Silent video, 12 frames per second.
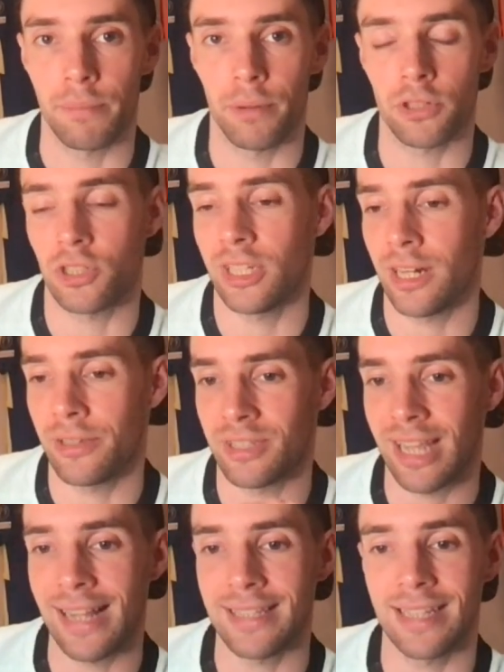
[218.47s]
Pochettino's
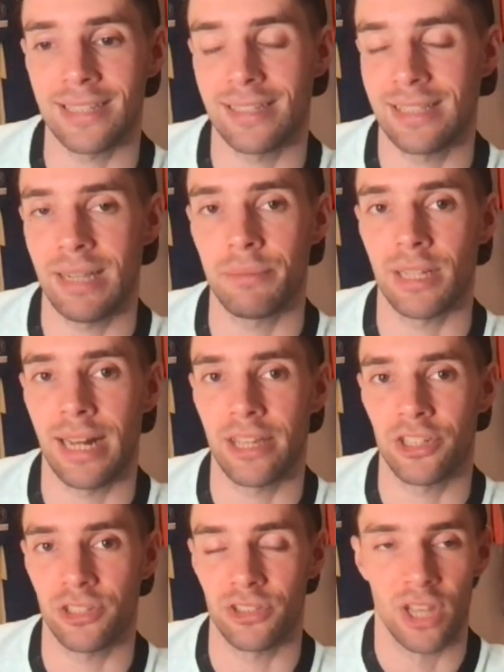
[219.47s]
tactics and team
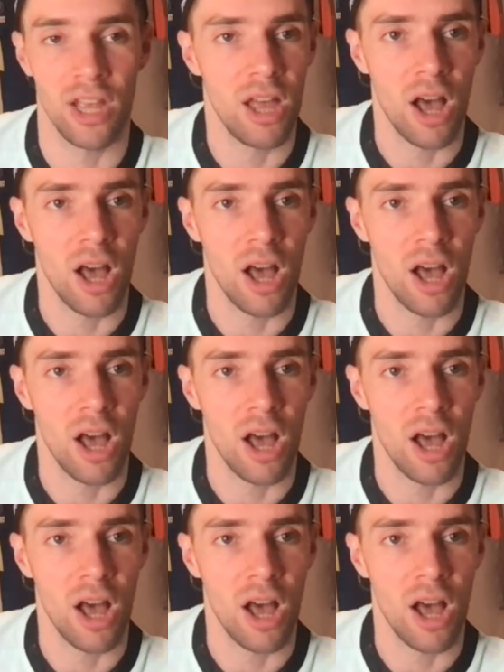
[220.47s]
selections